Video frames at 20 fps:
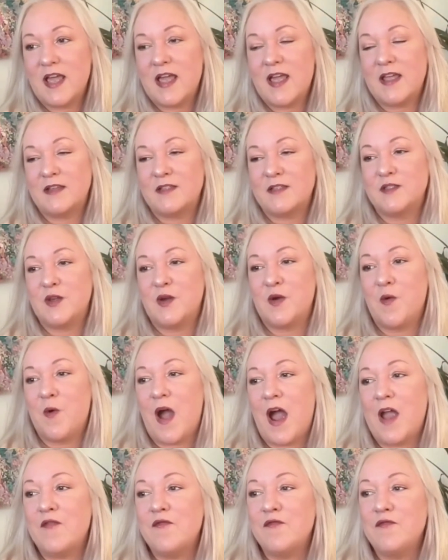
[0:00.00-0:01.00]
And so
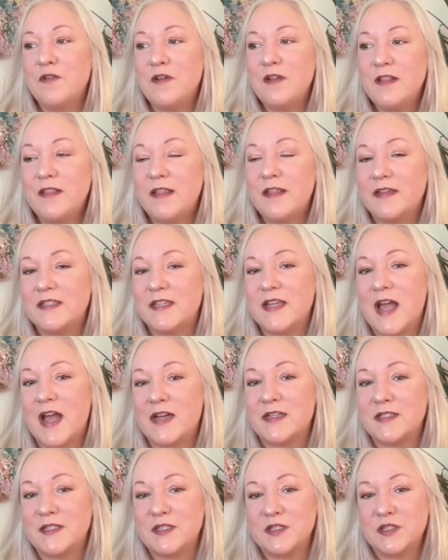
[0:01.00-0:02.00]
I really like to
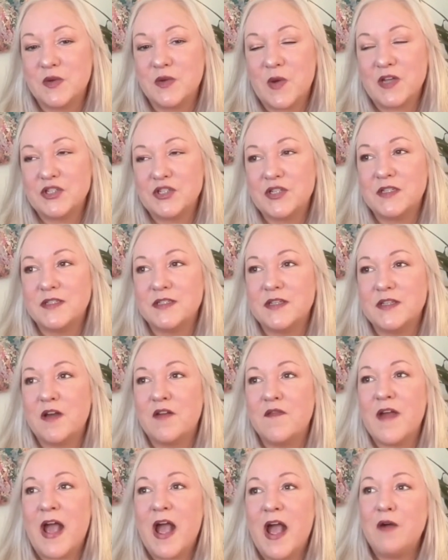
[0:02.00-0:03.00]
ask these questions
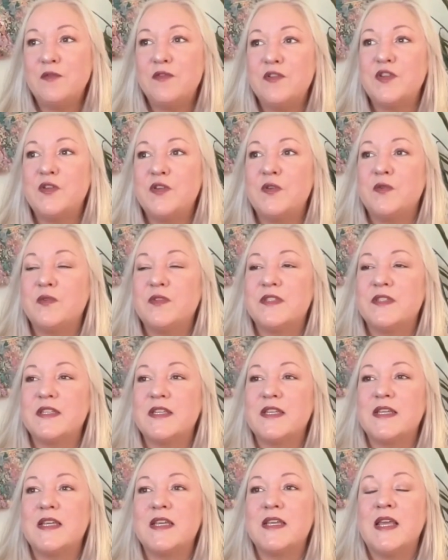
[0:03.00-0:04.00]
of, how do you
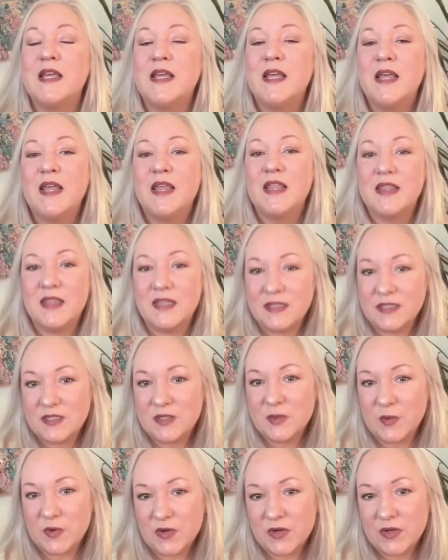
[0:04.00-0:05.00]
see
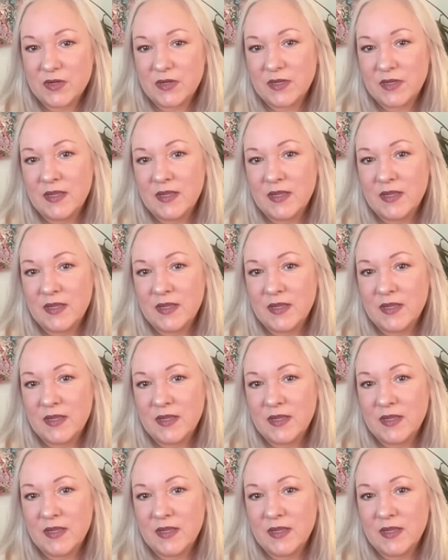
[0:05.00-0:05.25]
this work,